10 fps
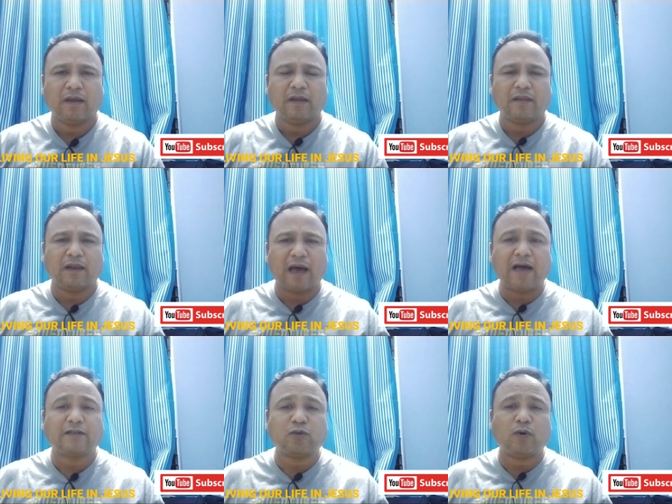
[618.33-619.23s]
The
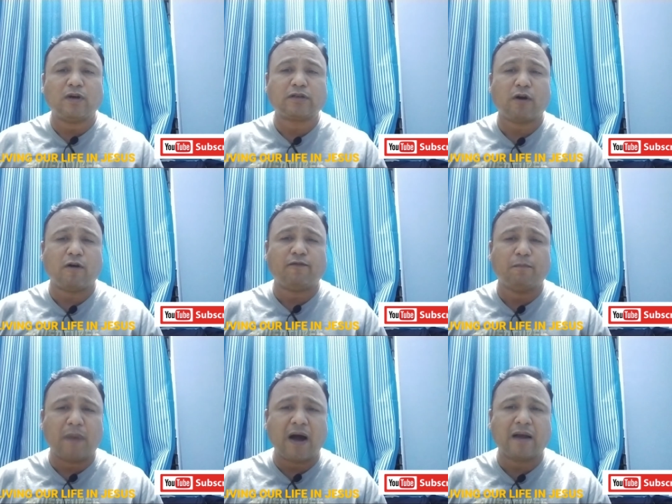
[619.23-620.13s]
last verse of
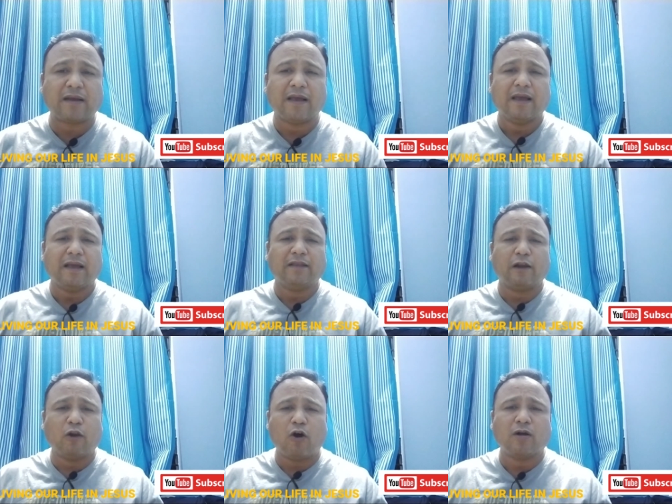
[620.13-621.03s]
Mark in the
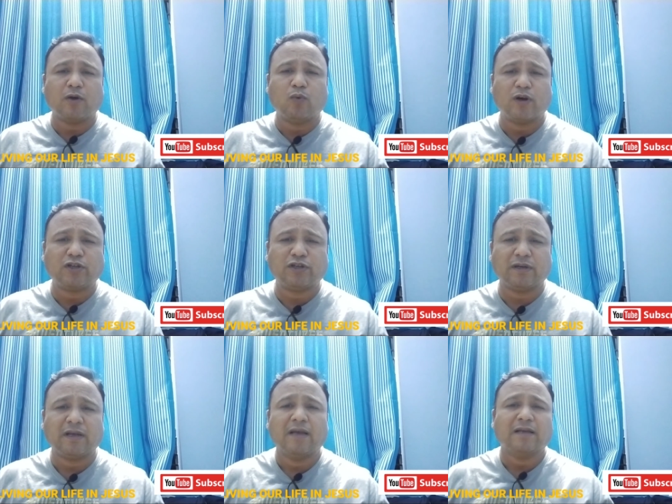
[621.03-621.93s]
longer
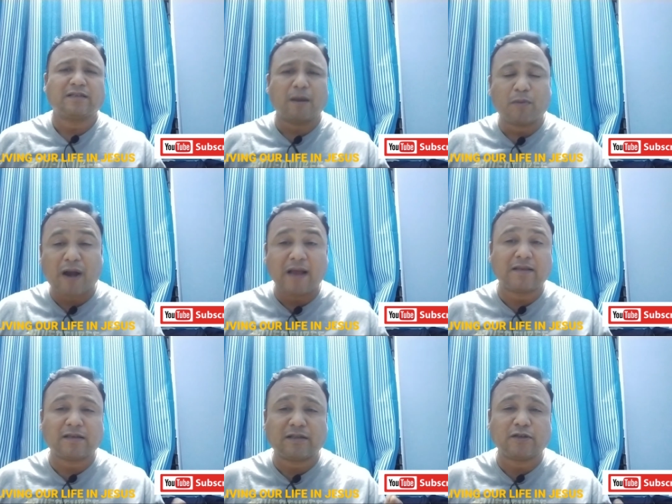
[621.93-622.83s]
version
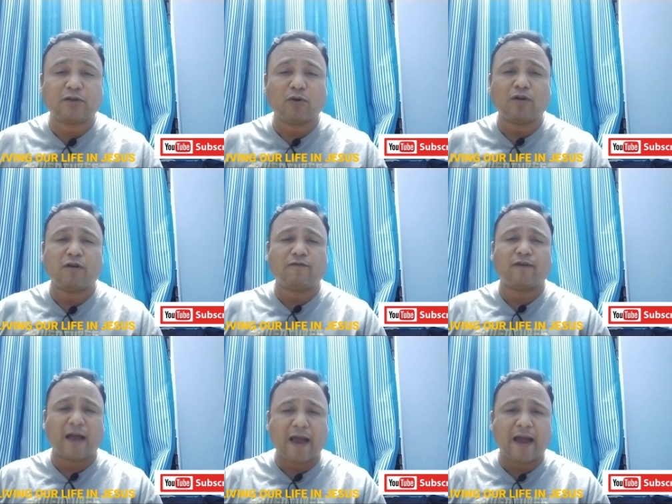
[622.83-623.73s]
summarizes the story
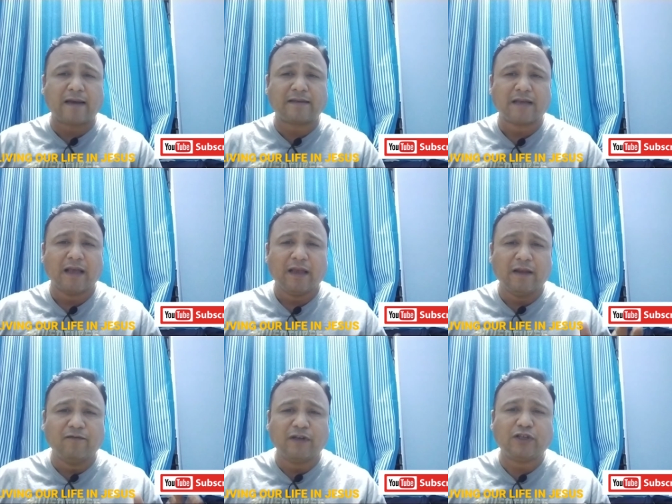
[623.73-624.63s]
of Acts
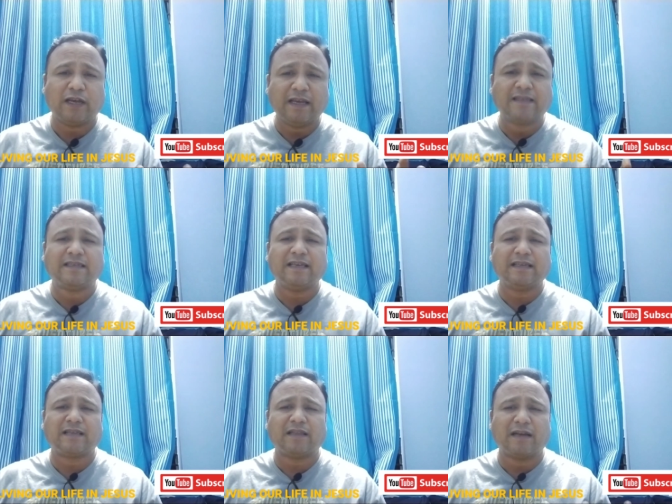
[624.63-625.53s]
in which he
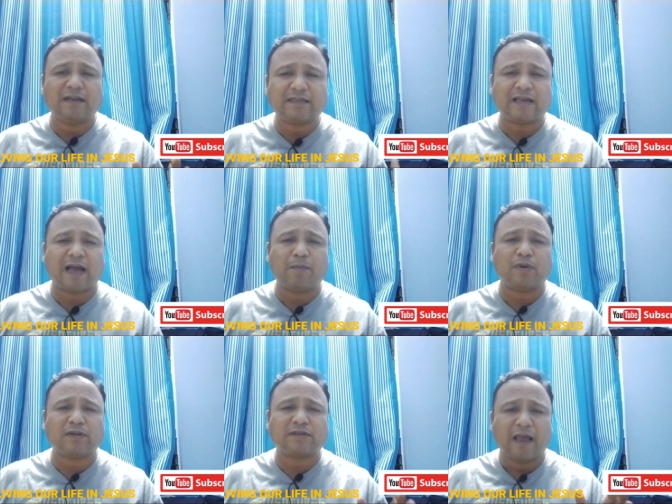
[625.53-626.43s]
sees that the
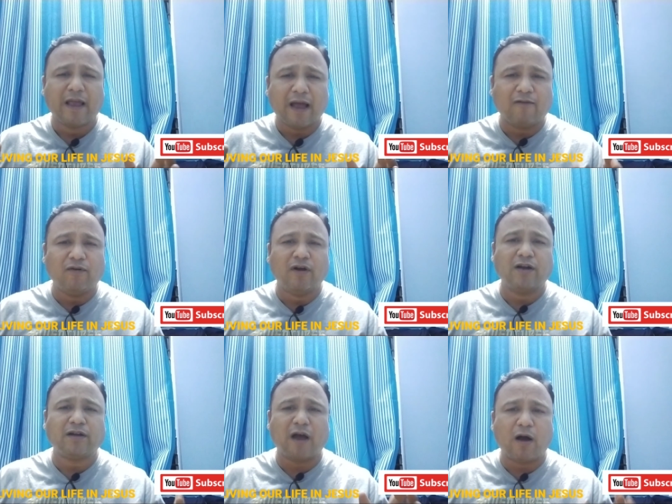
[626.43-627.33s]
disciples have
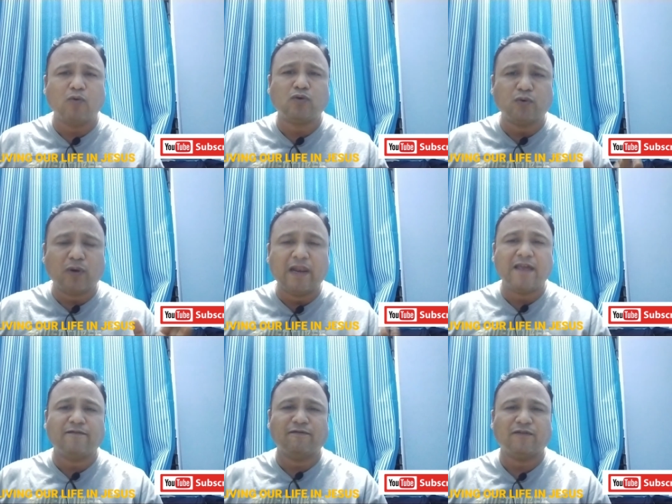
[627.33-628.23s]
learned how to
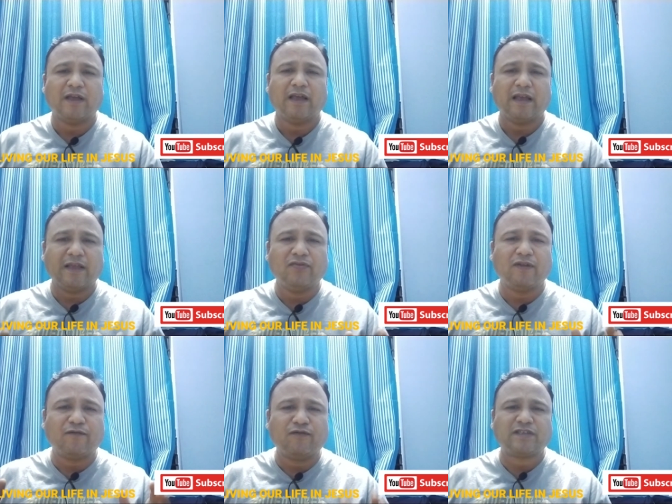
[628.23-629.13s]
live in
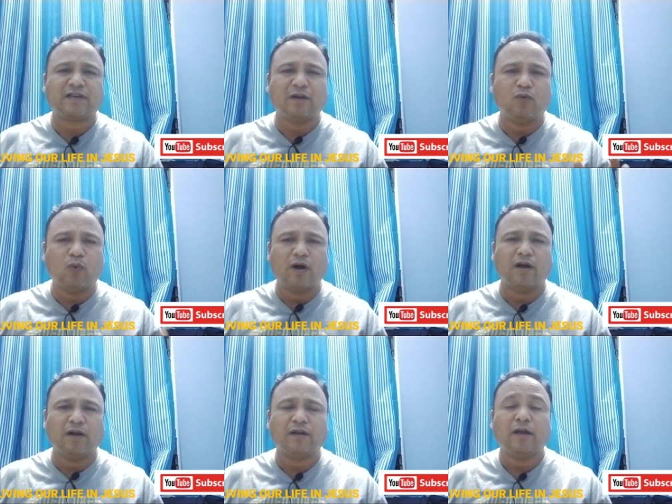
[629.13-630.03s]
the physical
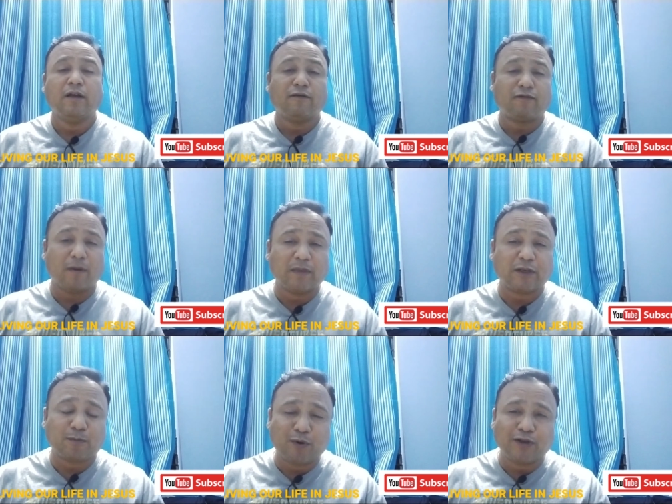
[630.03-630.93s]
world from the
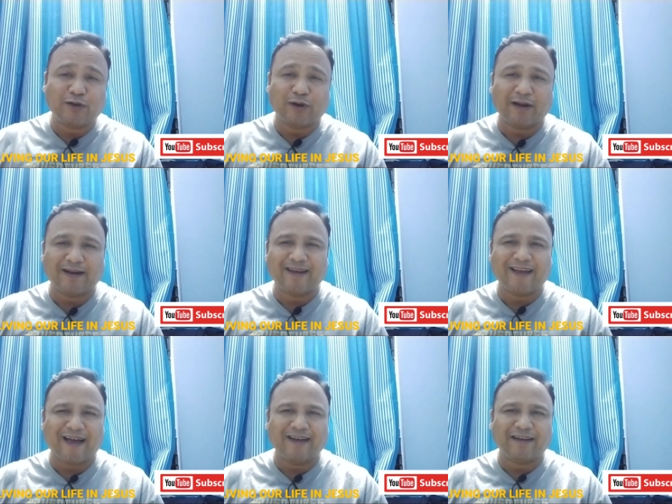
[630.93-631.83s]
spiritual
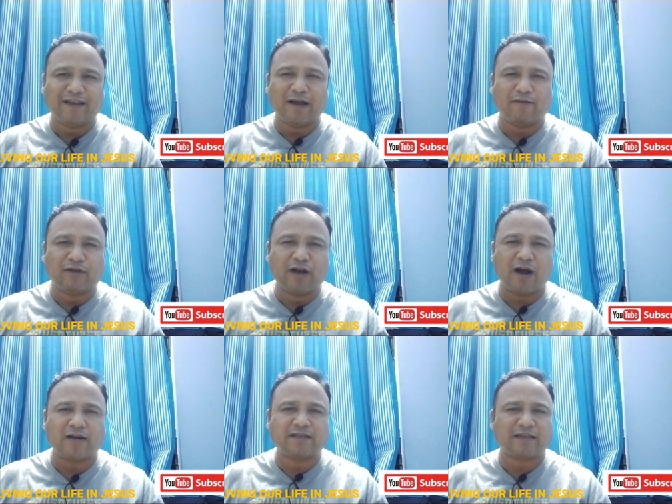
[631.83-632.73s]
reality of
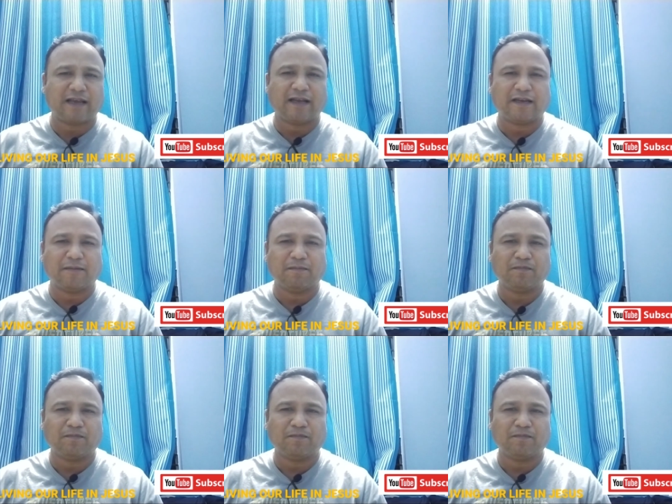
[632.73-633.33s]
God's kingdom.